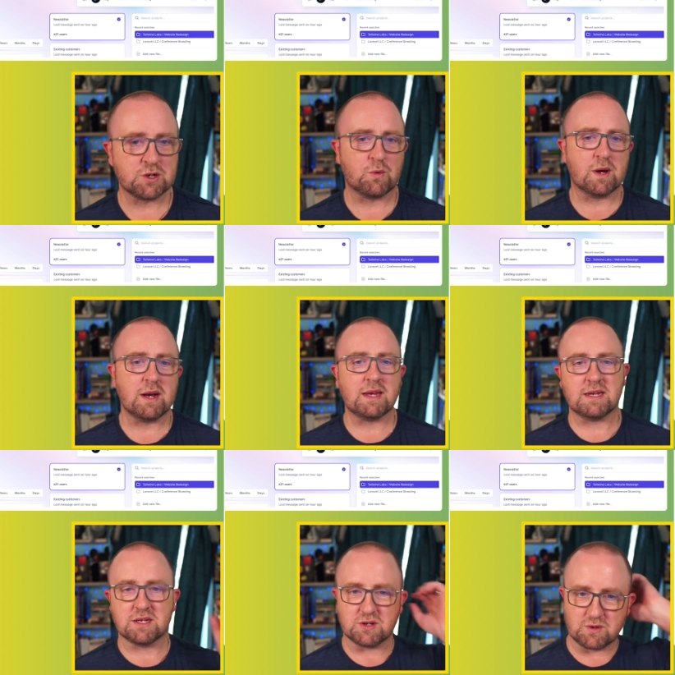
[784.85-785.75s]
So what I
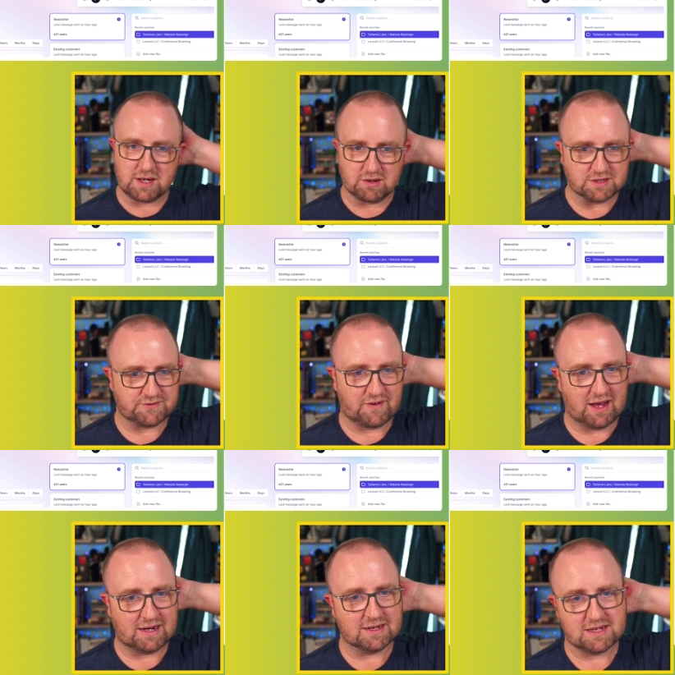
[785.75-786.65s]
need to do here is
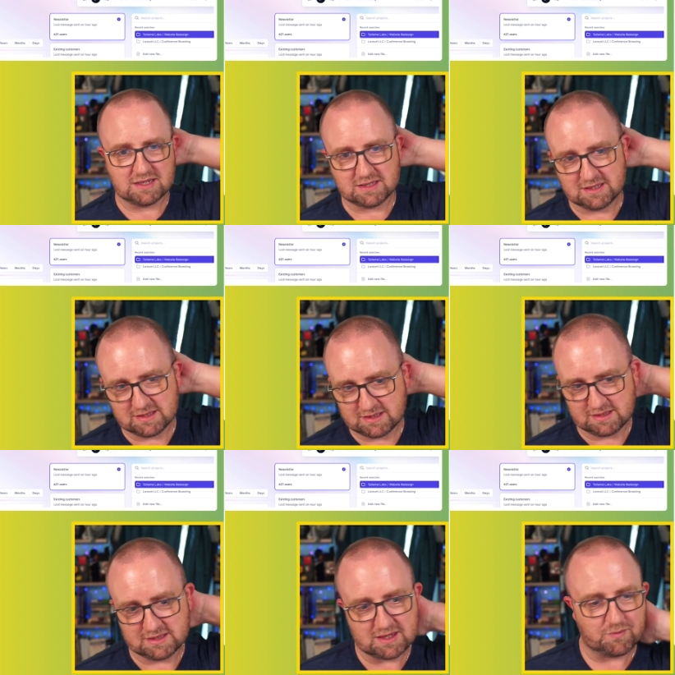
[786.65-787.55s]
find
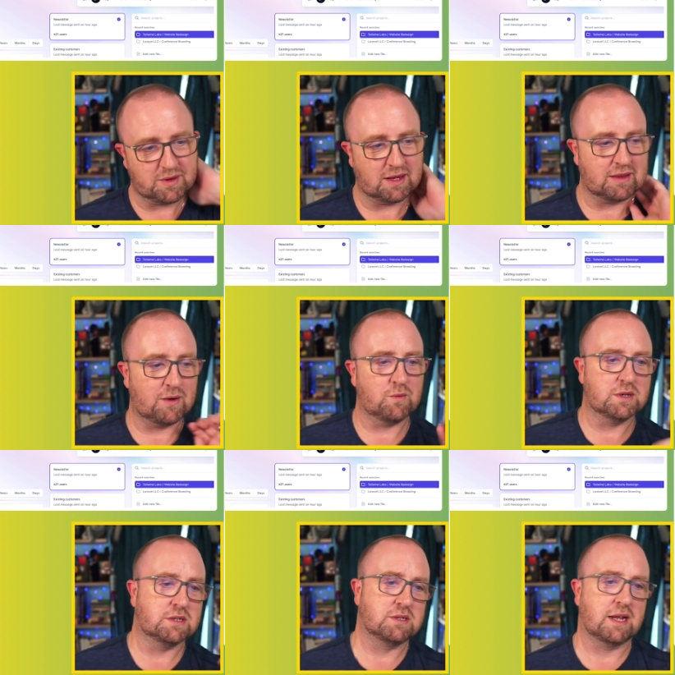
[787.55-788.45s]
something that
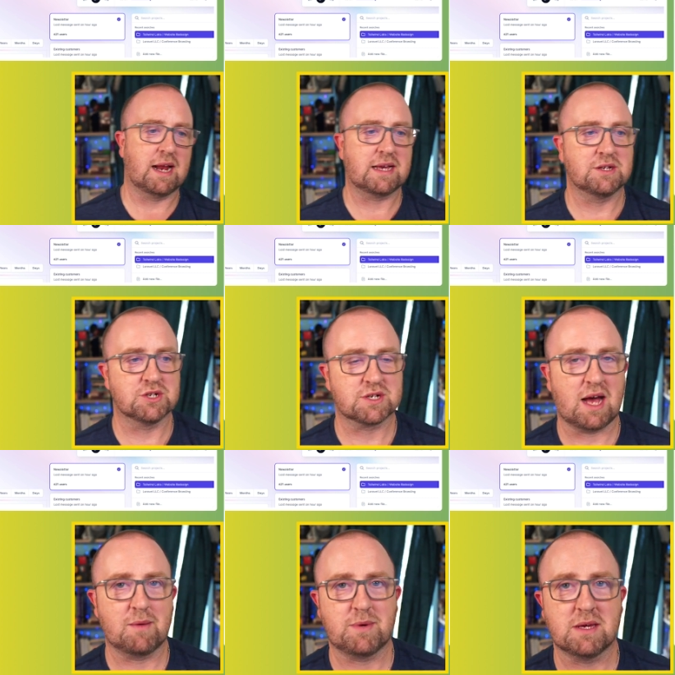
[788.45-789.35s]
I can
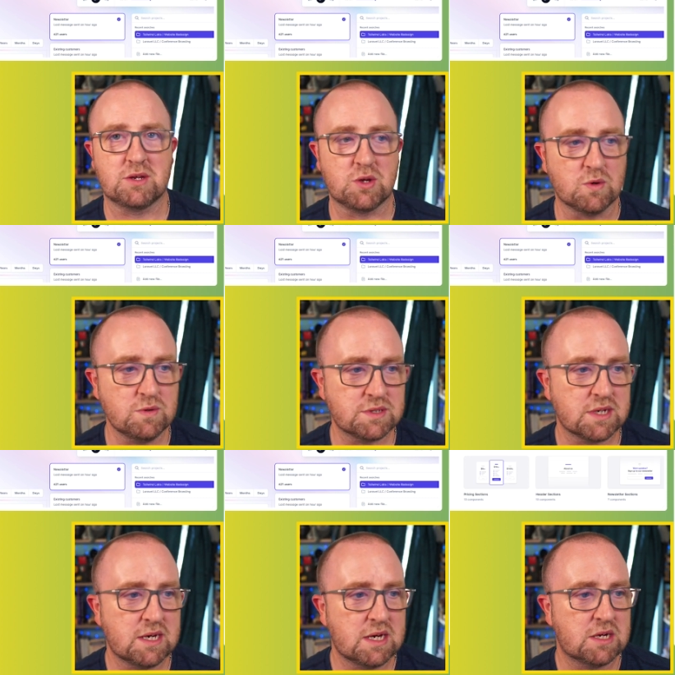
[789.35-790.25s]
just copy and
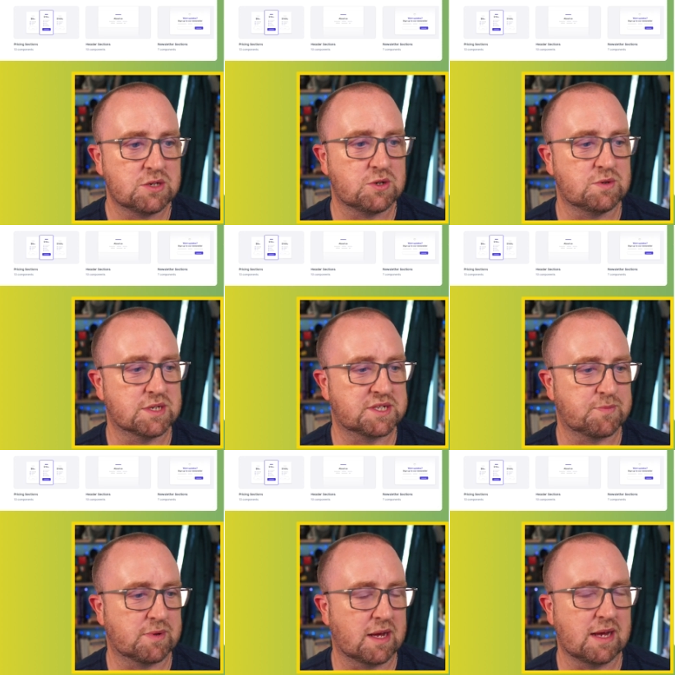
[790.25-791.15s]
use to
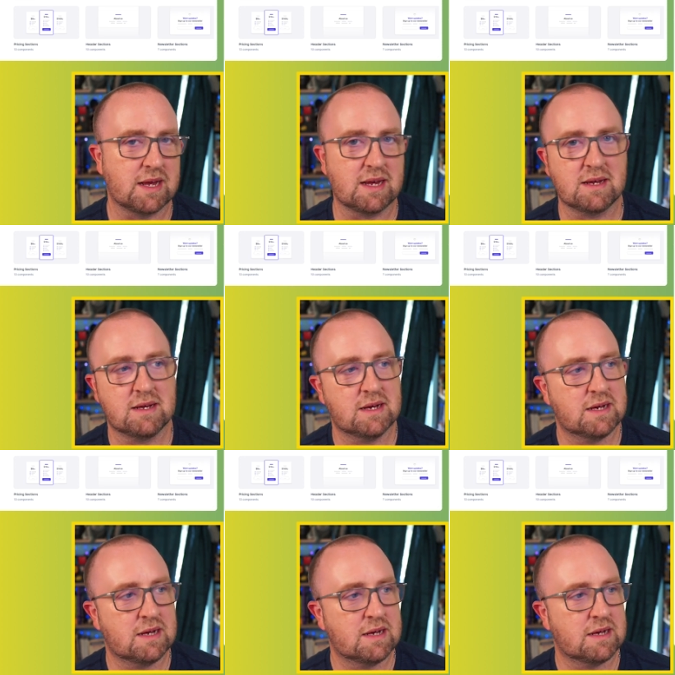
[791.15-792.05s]
display
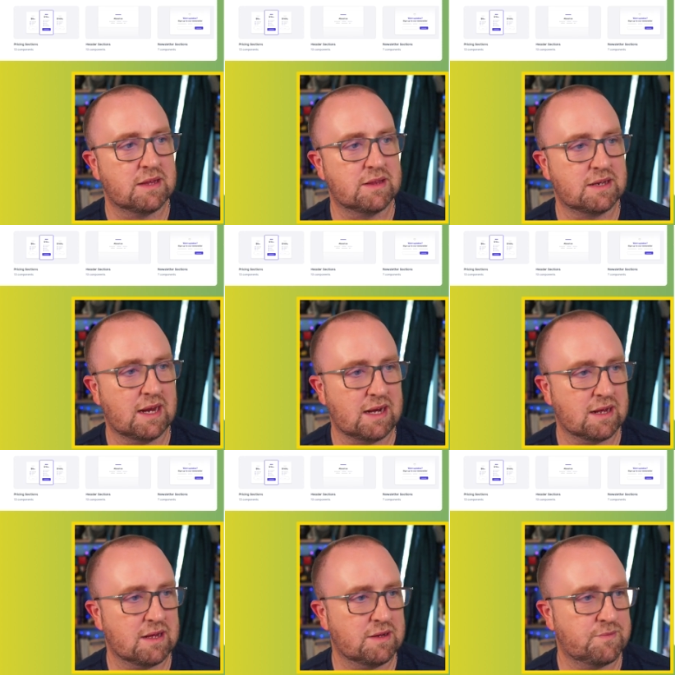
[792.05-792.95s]
the
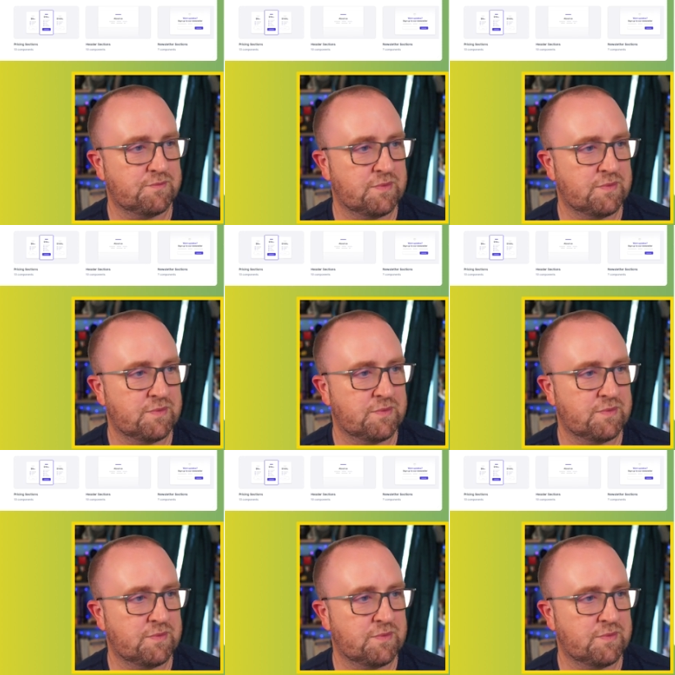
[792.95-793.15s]
data.